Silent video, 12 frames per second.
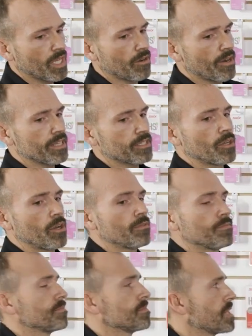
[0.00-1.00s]
All right,
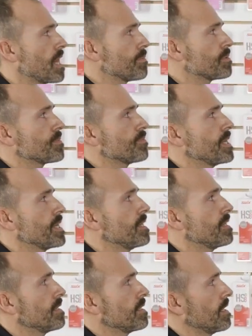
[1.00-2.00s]
so top
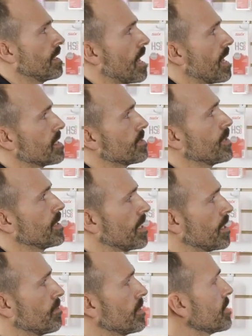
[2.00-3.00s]
speed and high speed
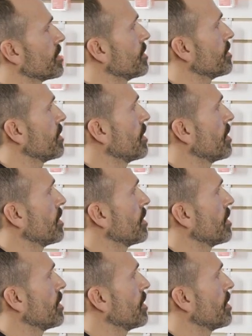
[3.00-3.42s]
liquids.